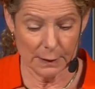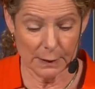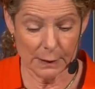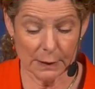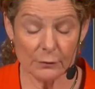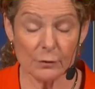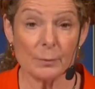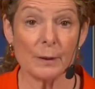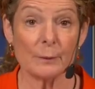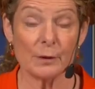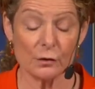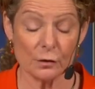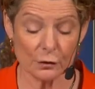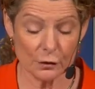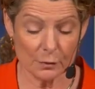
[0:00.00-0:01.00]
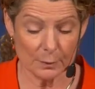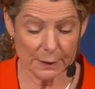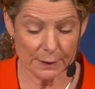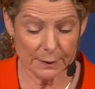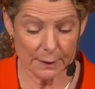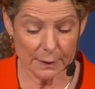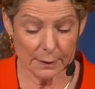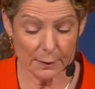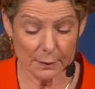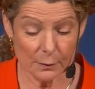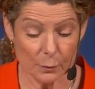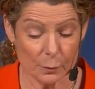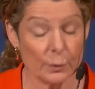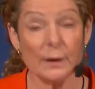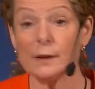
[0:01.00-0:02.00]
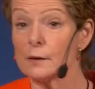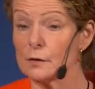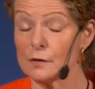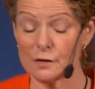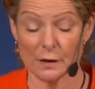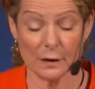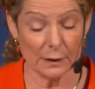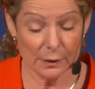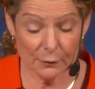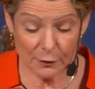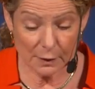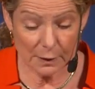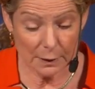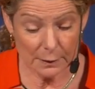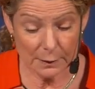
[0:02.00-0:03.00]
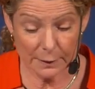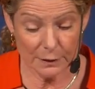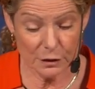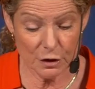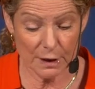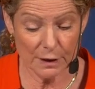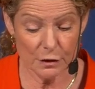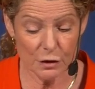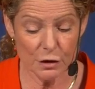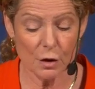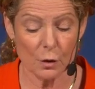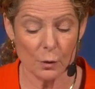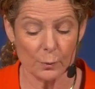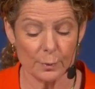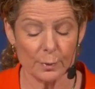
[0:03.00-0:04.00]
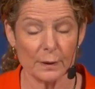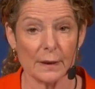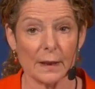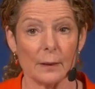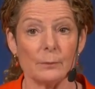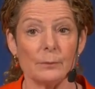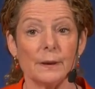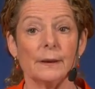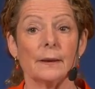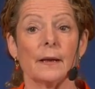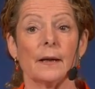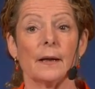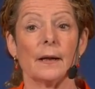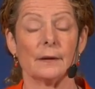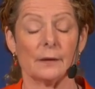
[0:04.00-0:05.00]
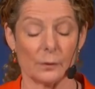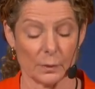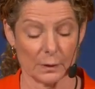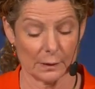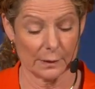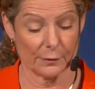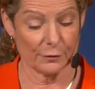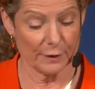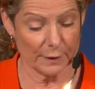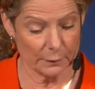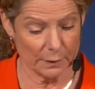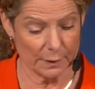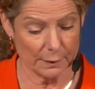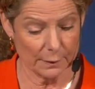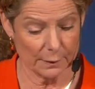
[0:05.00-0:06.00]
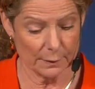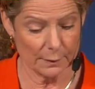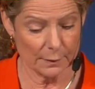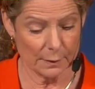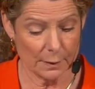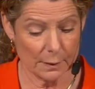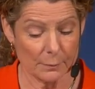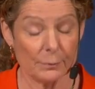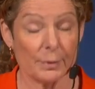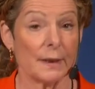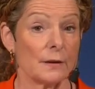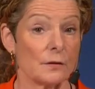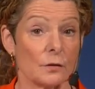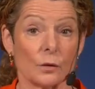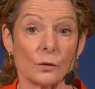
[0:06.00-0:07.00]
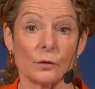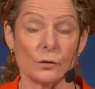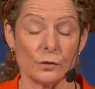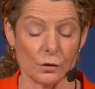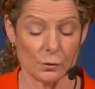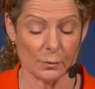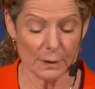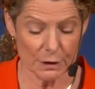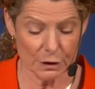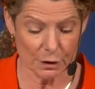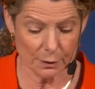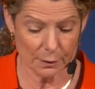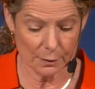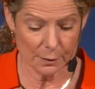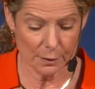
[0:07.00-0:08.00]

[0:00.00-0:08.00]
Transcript: Even public service media with a significantly changed scope can be adequately funded based on a new mission.